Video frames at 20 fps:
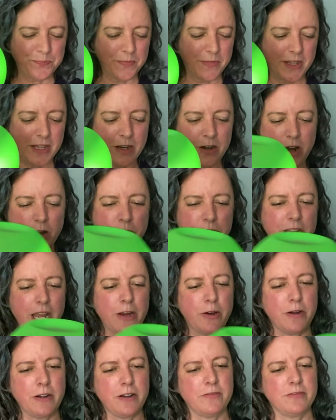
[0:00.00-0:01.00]
you know,
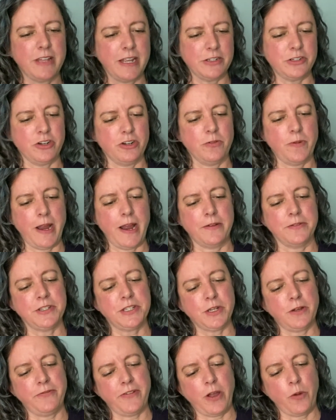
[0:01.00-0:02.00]
decorative lantern around,
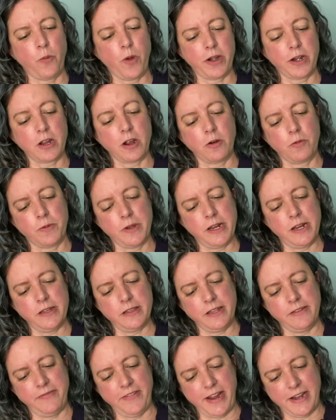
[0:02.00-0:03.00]
so if I want to go
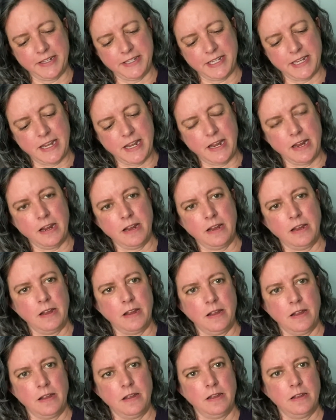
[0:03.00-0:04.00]
really fancy,
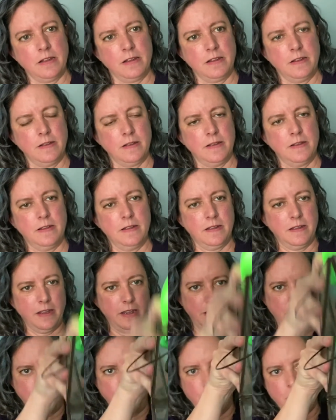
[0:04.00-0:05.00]

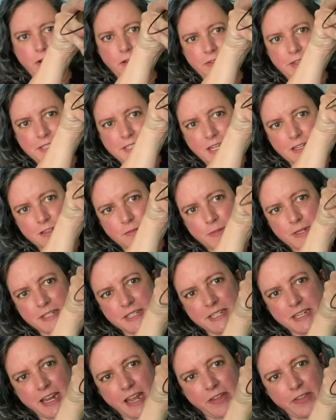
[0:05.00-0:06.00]
I can put all these
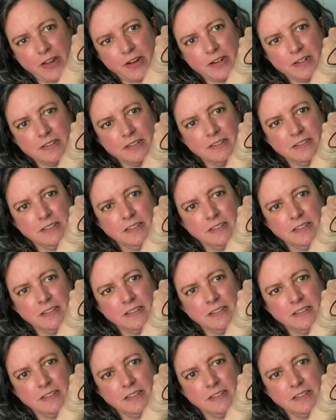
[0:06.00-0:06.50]
elements together,